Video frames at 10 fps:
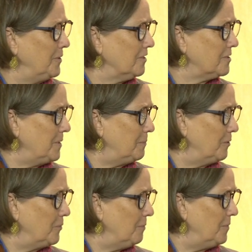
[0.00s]
because
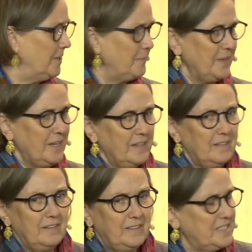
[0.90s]
people will be
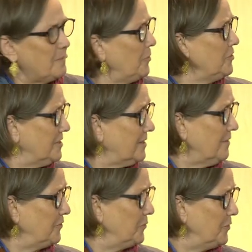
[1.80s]
disappointed
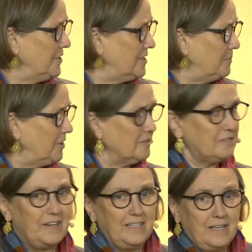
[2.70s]
afterwards,
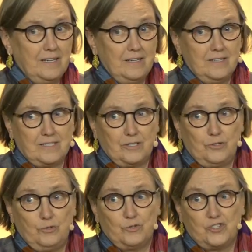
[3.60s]
because finally it's a
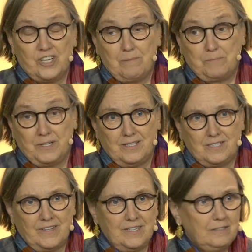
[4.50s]
huge jump and
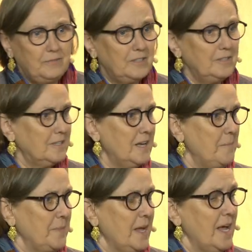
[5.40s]
it's very difficult.
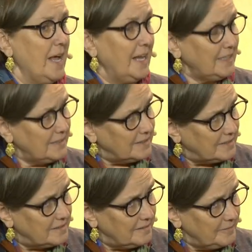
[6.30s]
And